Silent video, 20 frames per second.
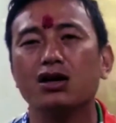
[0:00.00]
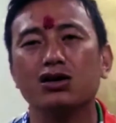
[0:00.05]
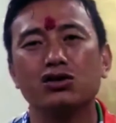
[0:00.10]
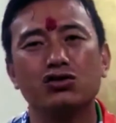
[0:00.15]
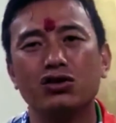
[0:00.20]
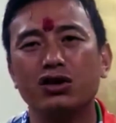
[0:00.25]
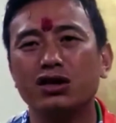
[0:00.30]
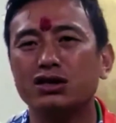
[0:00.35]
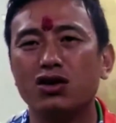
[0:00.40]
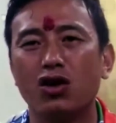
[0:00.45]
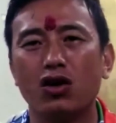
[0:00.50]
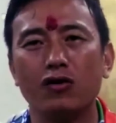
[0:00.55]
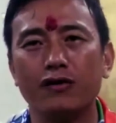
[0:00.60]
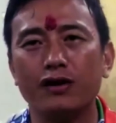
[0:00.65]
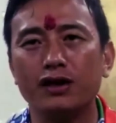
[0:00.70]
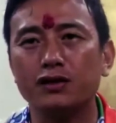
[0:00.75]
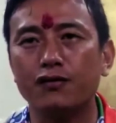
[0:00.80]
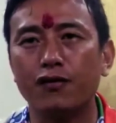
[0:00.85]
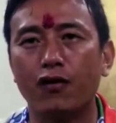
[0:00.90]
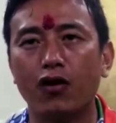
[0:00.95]
So it's
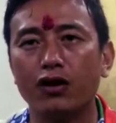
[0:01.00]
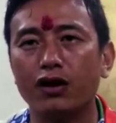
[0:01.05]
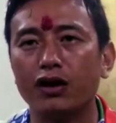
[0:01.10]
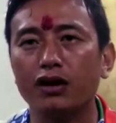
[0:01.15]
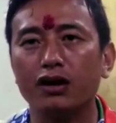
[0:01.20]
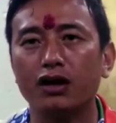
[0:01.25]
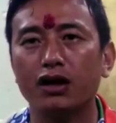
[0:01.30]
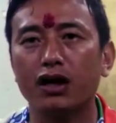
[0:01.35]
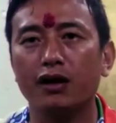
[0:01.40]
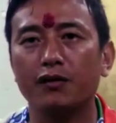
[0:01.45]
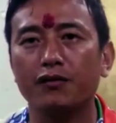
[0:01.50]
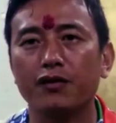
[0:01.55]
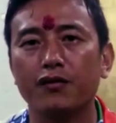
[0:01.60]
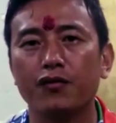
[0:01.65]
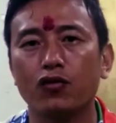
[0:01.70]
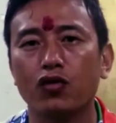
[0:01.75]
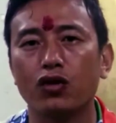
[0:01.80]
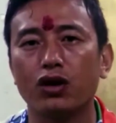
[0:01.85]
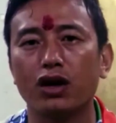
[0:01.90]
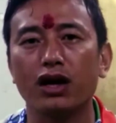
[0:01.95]
always fought in the name of
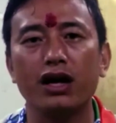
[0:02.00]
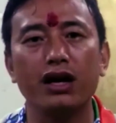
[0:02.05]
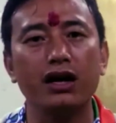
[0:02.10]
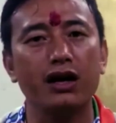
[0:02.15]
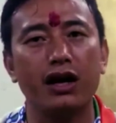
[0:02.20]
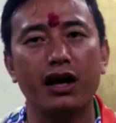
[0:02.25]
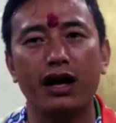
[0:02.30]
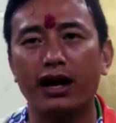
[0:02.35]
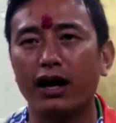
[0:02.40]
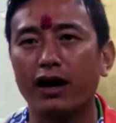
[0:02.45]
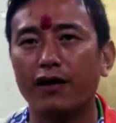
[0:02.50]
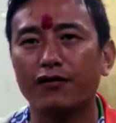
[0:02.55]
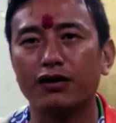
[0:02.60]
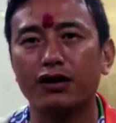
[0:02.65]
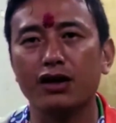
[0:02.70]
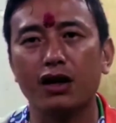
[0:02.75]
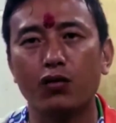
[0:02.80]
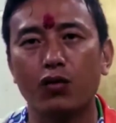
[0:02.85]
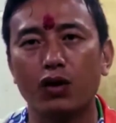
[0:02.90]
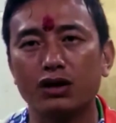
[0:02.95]
Gorkhaland, and
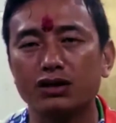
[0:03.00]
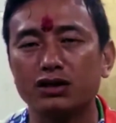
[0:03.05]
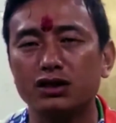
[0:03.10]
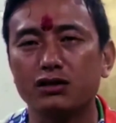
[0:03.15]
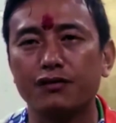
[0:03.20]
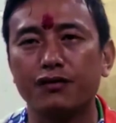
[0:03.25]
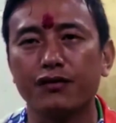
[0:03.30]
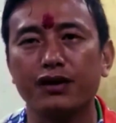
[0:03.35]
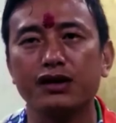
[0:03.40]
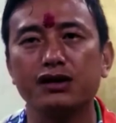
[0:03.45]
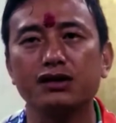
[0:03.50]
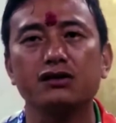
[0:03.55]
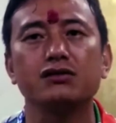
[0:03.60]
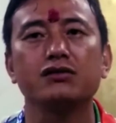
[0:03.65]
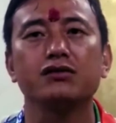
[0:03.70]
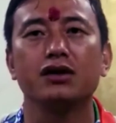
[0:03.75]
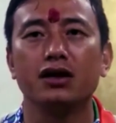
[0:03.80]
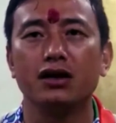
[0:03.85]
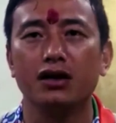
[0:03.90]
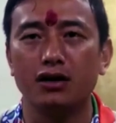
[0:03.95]
after that, once it's finished,
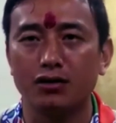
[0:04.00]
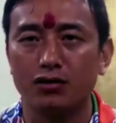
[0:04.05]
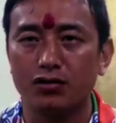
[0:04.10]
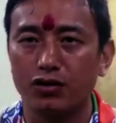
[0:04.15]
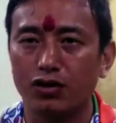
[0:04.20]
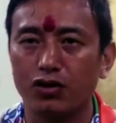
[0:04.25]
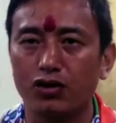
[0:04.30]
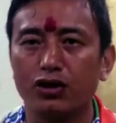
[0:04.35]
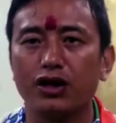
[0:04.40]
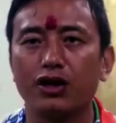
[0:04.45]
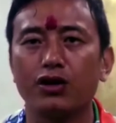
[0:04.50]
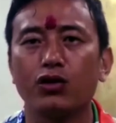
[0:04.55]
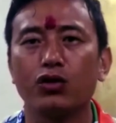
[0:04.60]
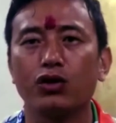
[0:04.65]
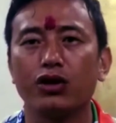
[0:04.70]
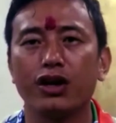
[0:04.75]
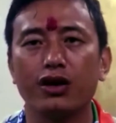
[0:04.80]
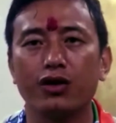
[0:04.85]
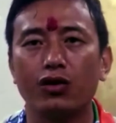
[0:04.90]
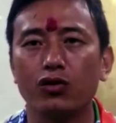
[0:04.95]
you know, they
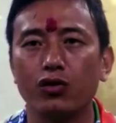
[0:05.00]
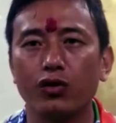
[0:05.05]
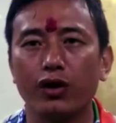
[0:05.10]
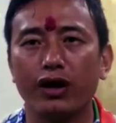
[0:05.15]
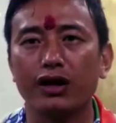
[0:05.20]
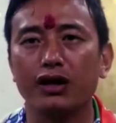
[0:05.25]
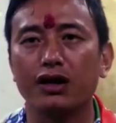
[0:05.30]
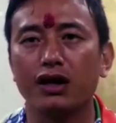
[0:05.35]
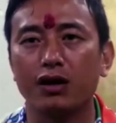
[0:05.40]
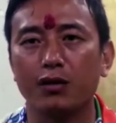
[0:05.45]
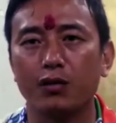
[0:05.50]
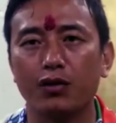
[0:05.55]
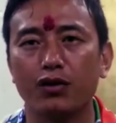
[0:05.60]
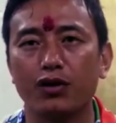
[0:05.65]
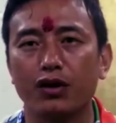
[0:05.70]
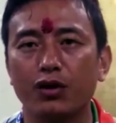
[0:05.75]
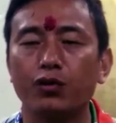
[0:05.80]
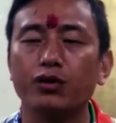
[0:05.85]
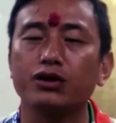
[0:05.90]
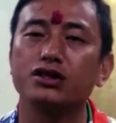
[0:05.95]
don't do anything
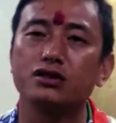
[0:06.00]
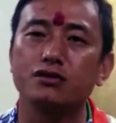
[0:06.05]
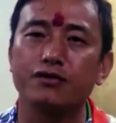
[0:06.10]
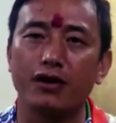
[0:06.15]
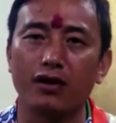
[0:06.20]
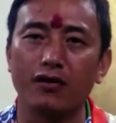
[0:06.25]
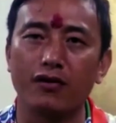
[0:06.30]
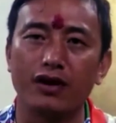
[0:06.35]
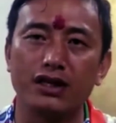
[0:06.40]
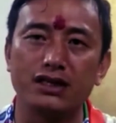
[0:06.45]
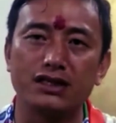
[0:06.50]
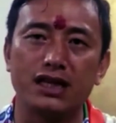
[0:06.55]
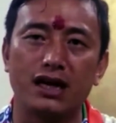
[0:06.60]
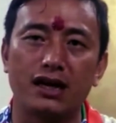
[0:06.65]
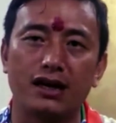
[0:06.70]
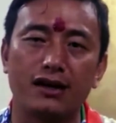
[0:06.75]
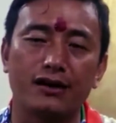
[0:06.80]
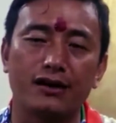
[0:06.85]
about it, which is very, very sad.